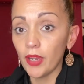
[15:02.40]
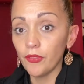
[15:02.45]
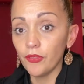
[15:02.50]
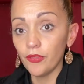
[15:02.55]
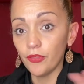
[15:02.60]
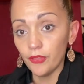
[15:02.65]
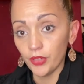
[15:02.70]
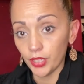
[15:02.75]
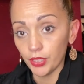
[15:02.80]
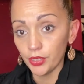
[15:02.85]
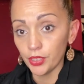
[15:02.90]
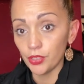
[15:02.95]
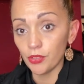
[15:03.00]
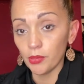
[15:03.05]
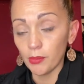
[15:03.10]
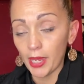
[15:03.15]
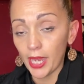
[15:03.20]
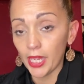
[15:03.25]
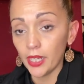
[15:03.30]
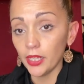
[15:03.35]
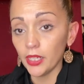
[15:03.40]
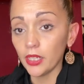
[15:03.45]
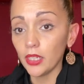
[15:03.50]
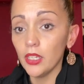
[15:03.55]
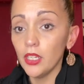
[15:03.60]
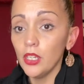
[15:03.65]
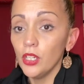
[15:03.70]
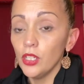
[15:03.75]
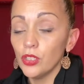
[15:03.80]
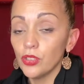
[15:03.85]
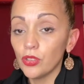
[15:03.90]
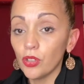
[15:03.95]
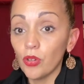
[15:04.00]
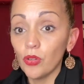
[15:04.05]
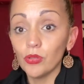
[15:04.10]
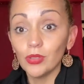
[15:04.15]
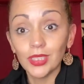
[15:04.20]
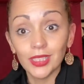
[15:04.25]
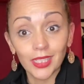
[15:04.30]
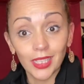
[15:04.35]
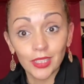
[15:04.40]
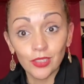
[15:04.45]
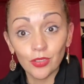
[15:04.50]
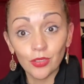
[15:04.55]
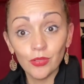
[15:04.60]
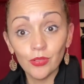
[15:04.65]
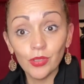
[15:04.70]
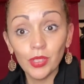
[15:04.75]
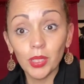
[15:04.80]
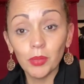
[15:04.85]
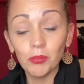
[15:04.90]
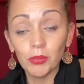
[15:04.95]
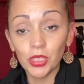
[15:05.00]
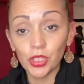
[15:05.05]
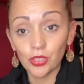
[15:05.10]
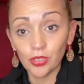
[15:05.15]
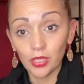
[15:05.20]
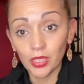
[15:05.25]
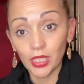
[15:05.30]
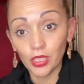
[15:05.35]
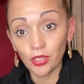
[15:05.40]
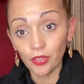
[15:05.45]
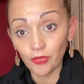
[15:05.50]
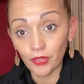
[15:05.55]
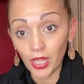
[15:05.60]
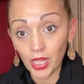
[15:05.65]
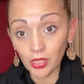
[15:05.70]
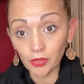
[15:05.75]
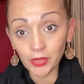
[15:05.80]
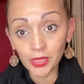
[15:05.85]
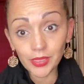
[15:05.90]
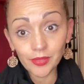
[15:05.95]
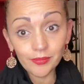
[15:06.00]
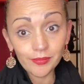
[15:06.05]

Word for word: very dramatic. So stay tuned and be sure that you're following.